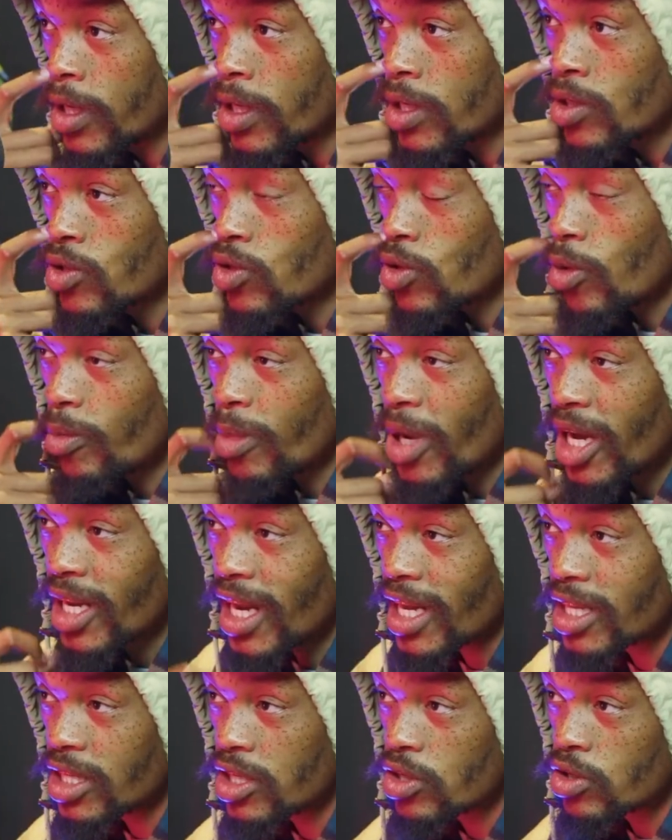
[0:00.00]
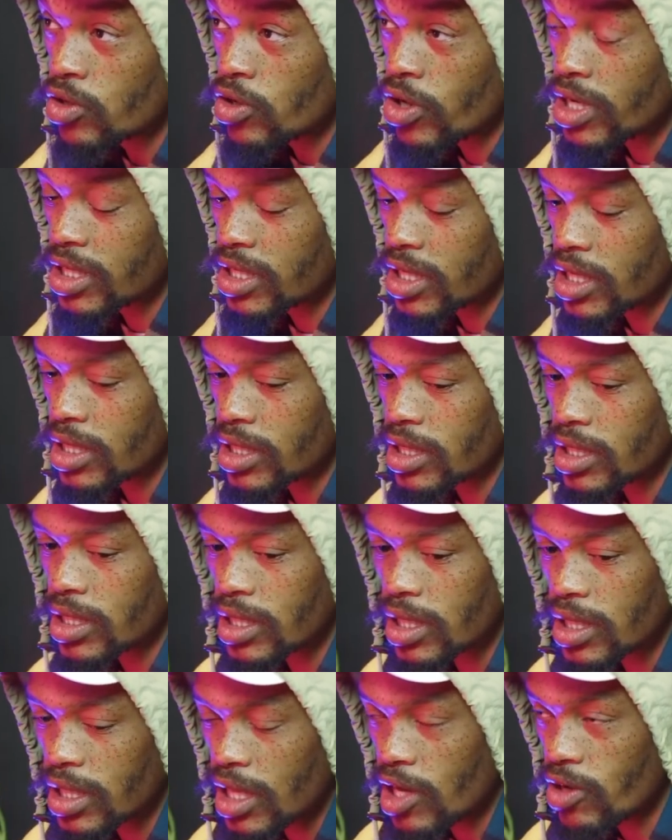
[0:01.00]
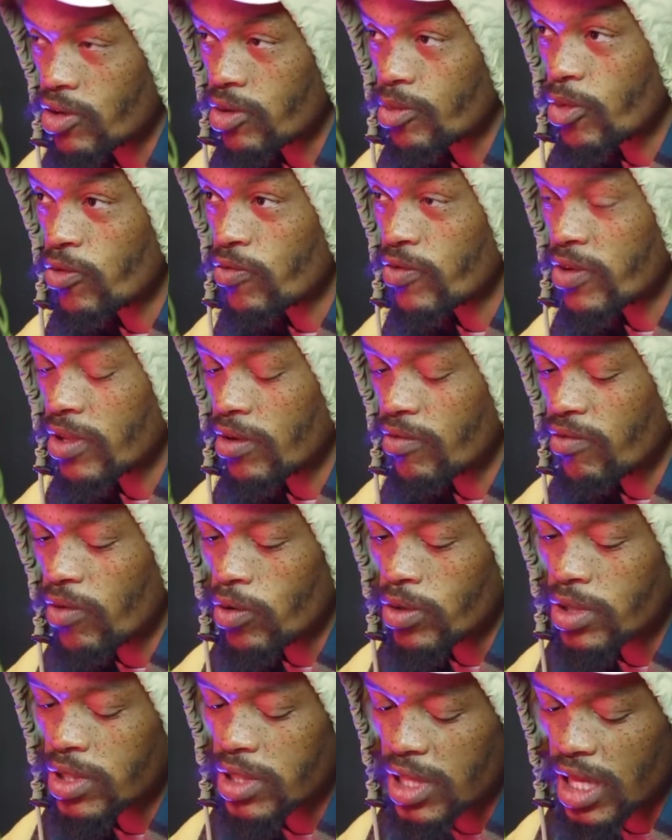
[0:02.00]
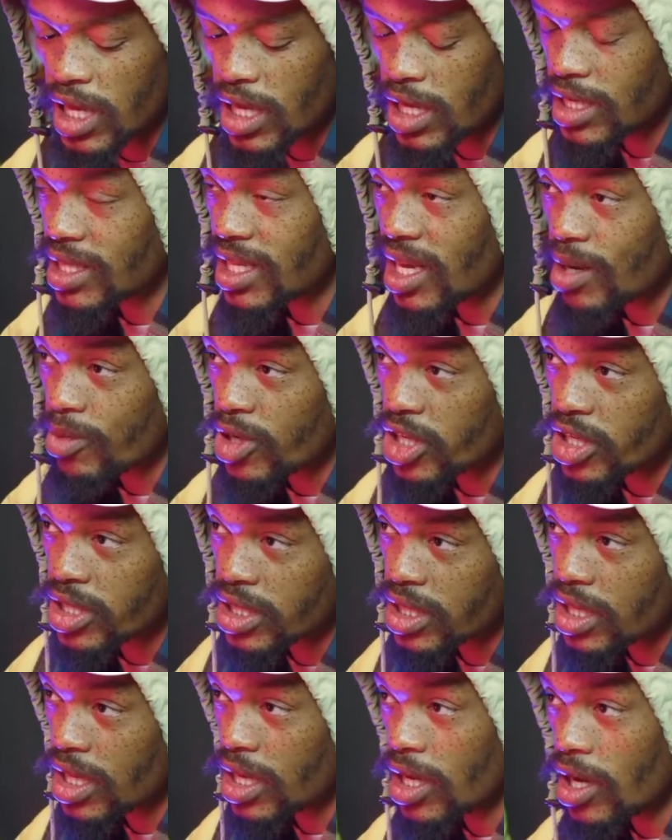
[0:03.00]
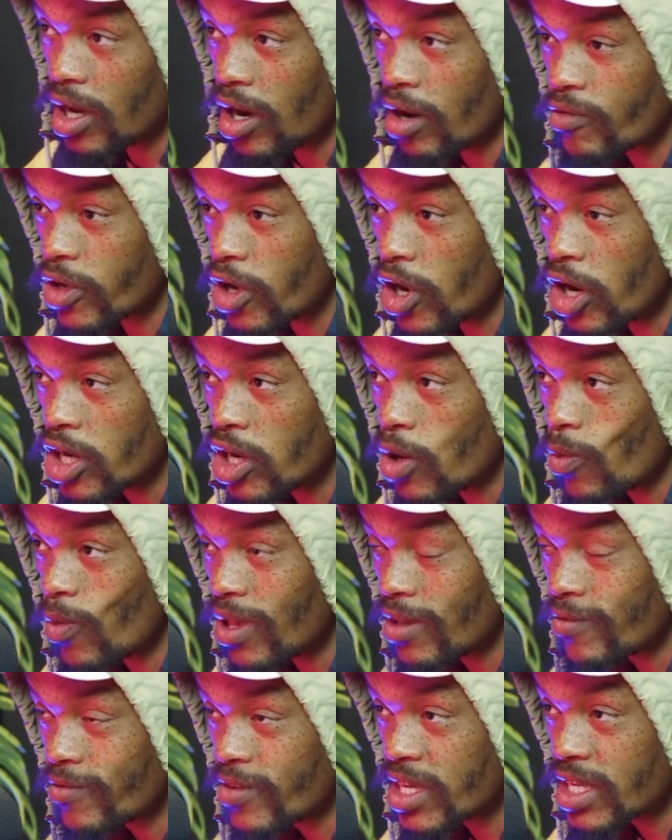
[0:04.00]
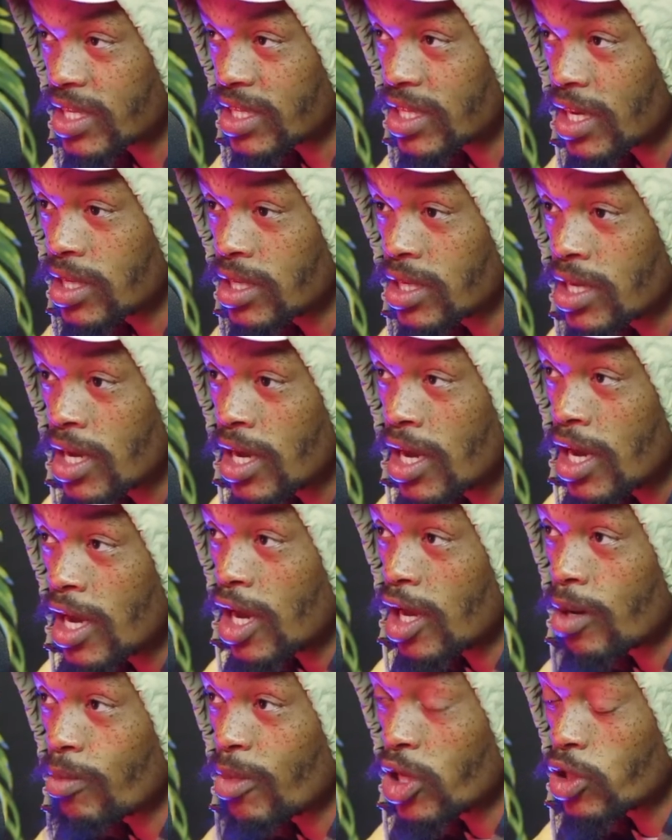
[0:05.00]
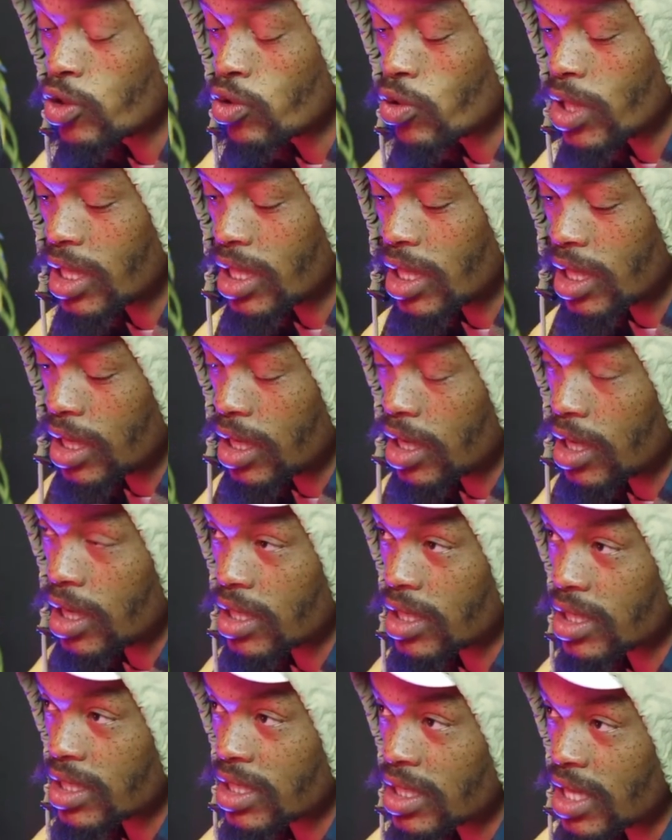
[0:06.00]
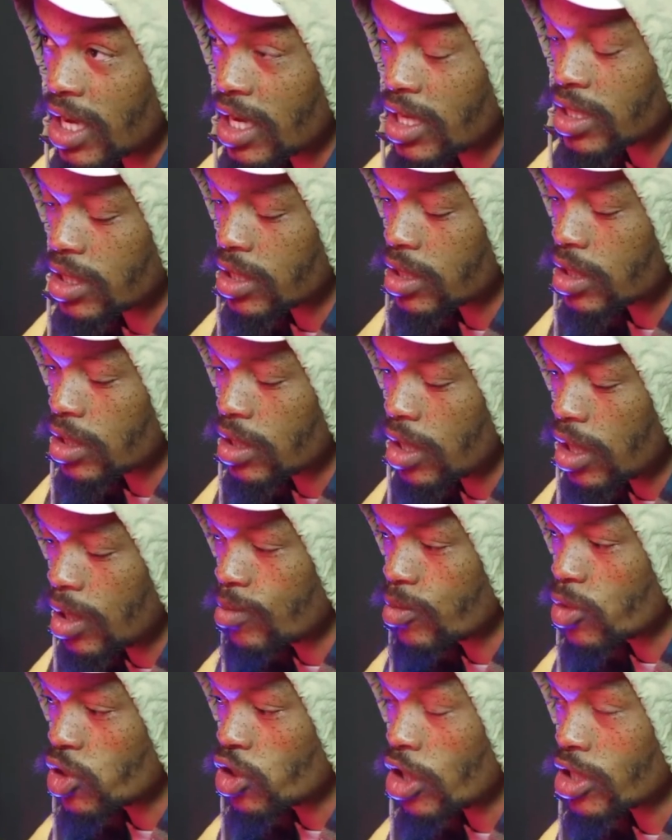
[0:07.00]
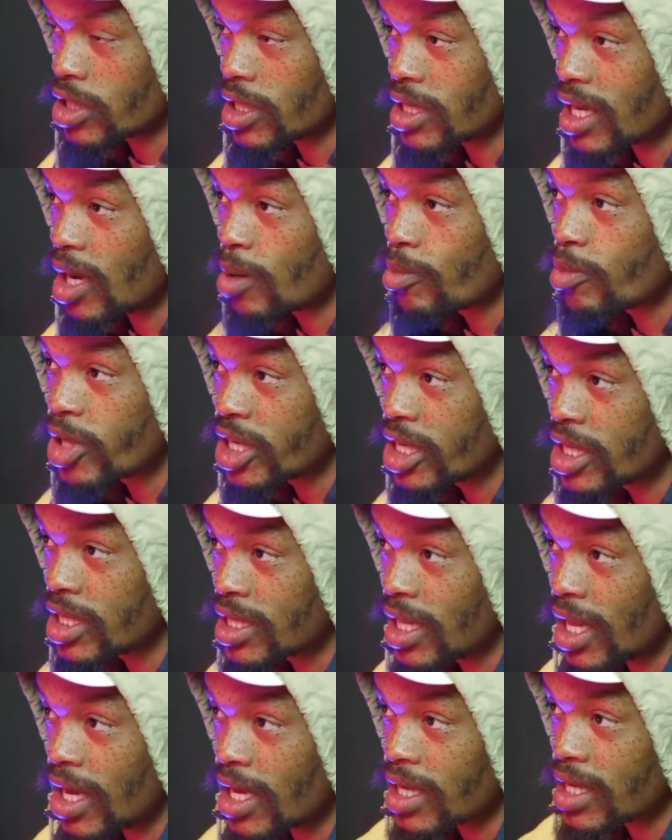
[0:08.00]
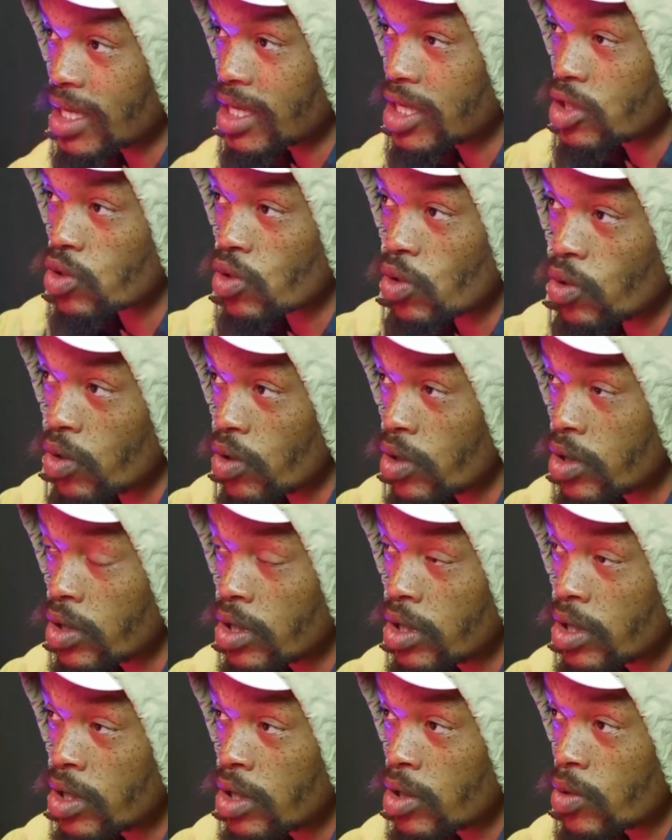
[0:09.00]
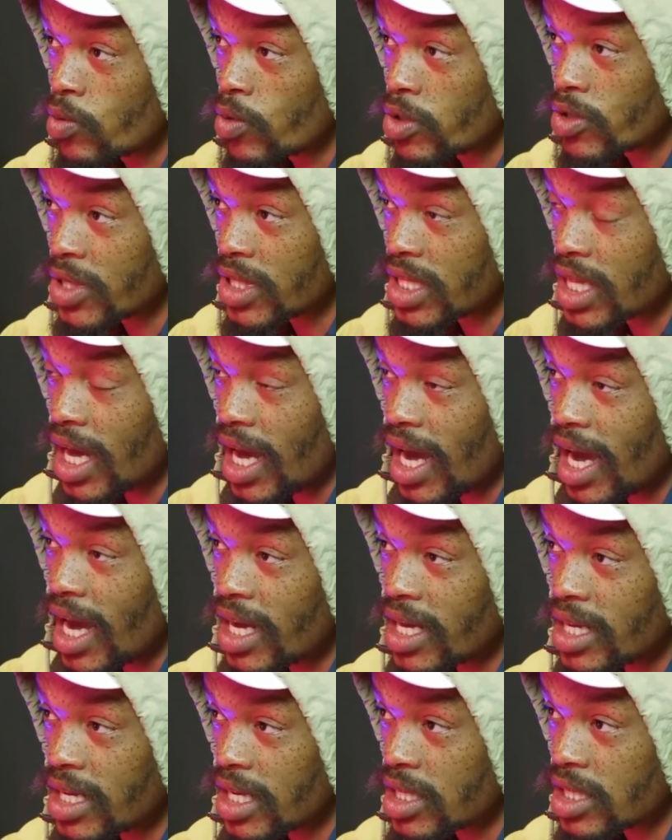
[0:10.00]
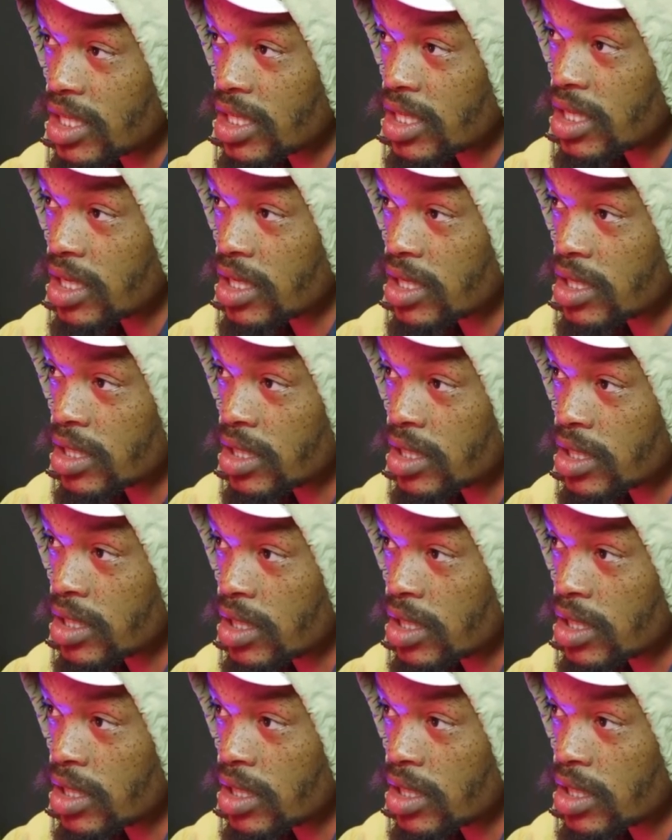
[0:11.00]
So by 1936, they removed the vote. They established the Afrikaner welfare state and made sure that the state started companies like ISCO, which is the Iron and Steel